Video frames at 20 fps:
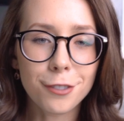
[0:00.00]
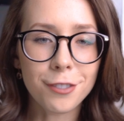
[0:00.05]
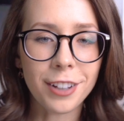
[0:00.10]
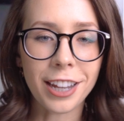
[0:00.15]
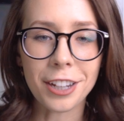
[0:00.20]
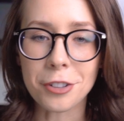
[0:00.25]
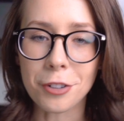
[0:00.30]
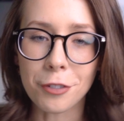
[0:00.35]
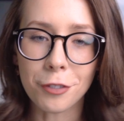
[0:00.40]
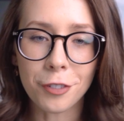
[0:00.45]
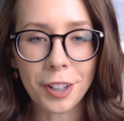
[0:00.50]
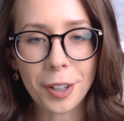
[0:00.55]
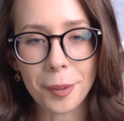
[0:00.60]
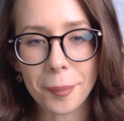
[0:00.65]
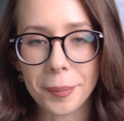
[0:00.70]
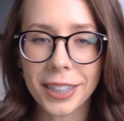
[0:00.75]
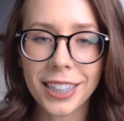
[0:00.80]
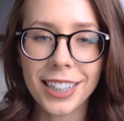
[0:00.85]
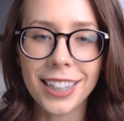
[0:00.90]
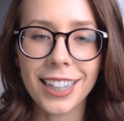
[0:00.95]
fashion
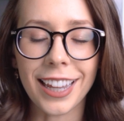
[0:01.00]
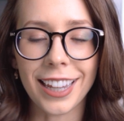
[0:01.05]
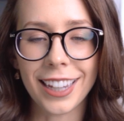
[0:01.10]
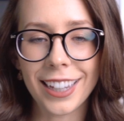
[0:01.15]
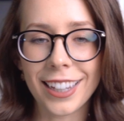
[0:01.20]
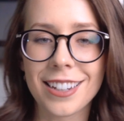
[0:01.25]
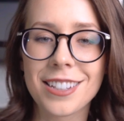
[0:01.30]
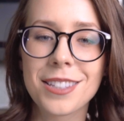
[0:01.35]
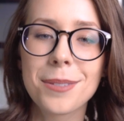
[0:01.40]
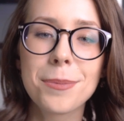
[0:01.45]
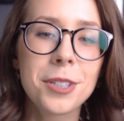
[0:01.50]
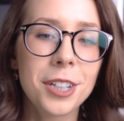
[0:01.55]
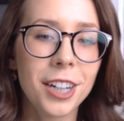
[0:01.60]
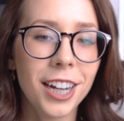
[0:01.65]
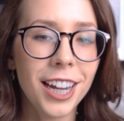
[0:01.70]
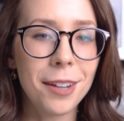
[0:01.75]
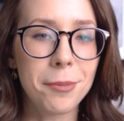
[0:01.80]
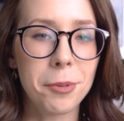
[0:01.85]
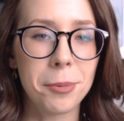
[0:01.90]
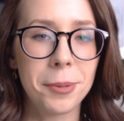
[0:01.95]
family and
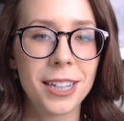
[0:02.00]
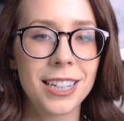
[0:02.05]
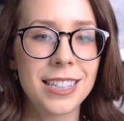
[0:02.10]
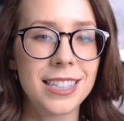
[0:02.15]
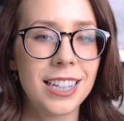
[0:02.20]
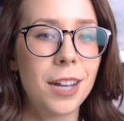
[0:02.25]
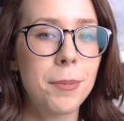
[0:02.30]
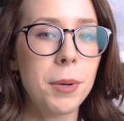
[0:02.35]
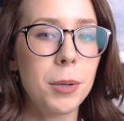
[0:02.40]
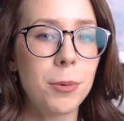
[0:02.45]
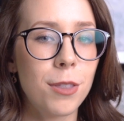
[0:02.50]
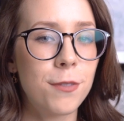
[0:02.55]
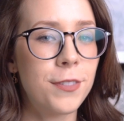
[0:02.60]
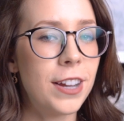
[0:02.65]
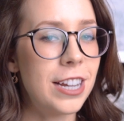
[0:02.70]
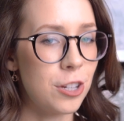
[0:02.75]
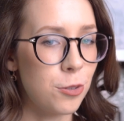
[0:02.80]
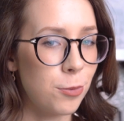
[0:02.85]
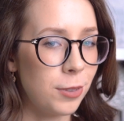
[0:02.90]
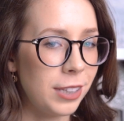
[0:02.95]
subscribe because I come out with
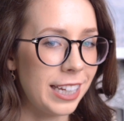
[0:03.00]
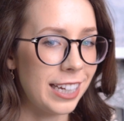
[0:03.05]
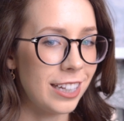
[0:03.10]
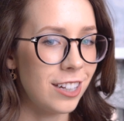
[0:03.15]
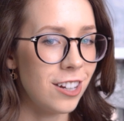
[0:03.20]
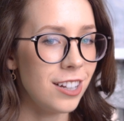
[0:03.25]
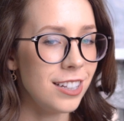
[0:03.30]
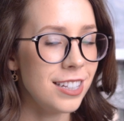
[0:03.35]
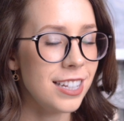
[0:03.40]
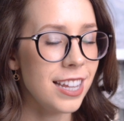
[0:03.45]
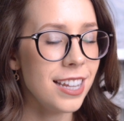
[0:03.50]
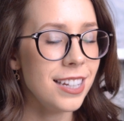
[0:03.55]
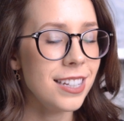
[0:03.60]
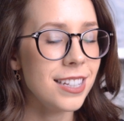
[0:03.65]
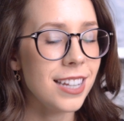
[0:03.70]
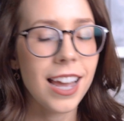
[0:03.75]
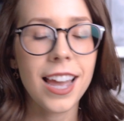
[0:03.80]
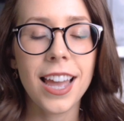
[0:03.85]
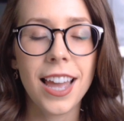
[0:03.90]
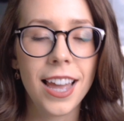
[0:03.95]
fashion related
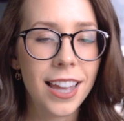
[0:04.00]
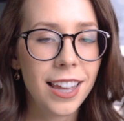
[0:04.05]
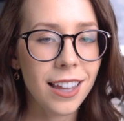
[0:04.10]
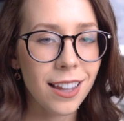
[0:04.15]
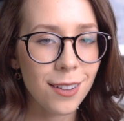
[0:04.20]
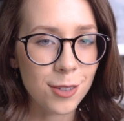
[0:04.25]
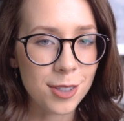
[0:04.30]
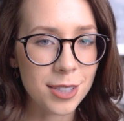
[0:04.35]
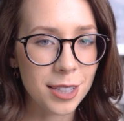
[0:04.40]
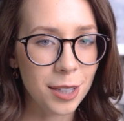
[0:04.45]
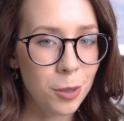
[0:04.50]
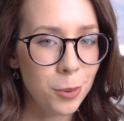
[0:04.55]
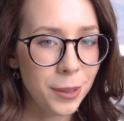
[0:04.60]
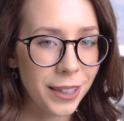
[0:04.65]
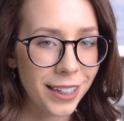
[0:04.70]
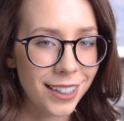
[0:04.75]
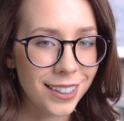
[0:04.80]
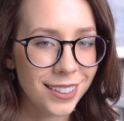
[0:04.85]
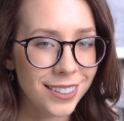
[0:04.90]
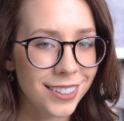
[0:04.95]
content every single
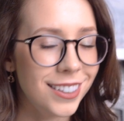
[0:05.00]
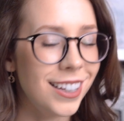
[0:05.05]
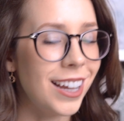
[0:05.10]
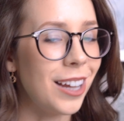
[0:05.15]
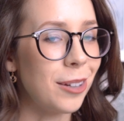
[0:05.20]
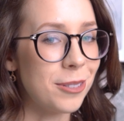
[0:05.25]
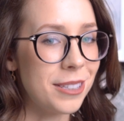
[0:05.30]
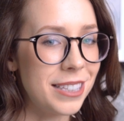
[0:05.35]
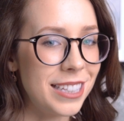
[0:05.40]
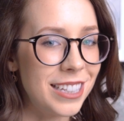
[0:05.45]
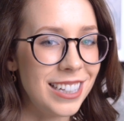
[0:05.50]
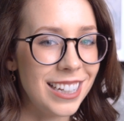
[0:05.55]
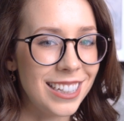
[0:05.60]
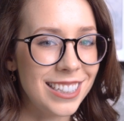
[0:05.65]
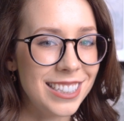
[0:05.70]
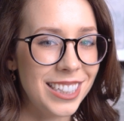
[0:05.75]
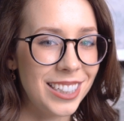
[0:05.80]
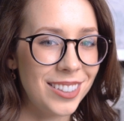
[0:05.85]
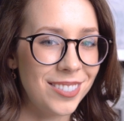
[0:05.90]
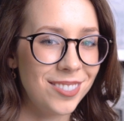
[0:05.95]
week. I'll see you
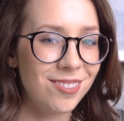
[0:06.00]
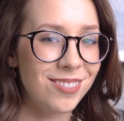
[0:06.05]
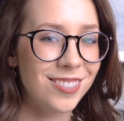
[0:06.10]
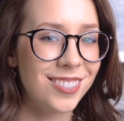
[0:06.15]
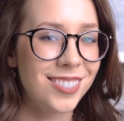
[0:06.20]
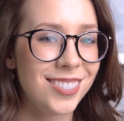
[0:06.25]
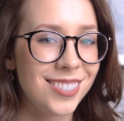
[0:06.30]
next time.